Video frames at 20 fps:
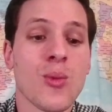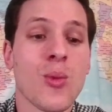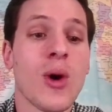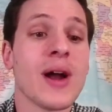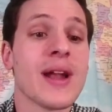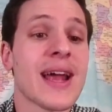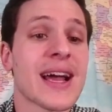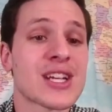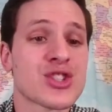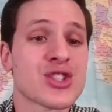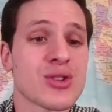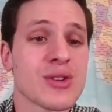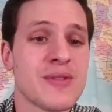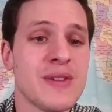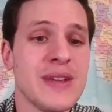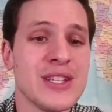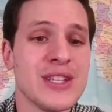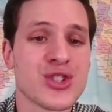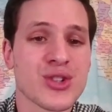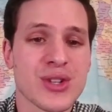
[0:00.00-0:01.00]
one extra
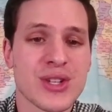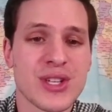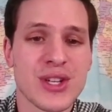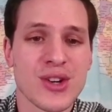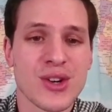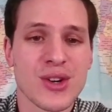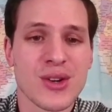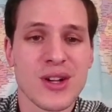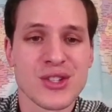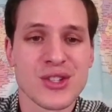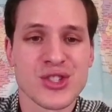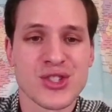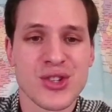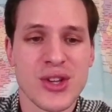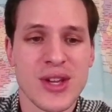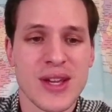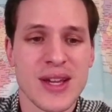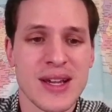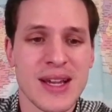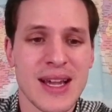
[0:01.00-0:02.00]
feature here. I'll show
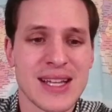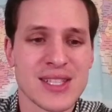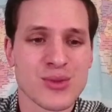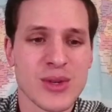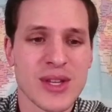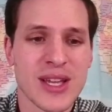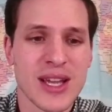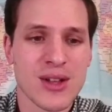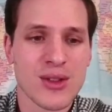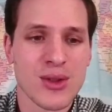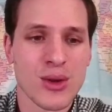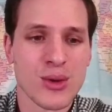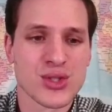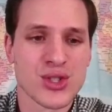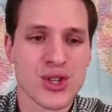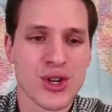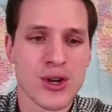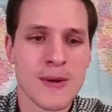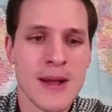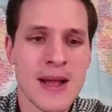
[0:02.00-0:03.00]
you as we get
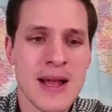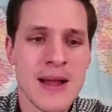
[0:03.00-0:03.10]
closer.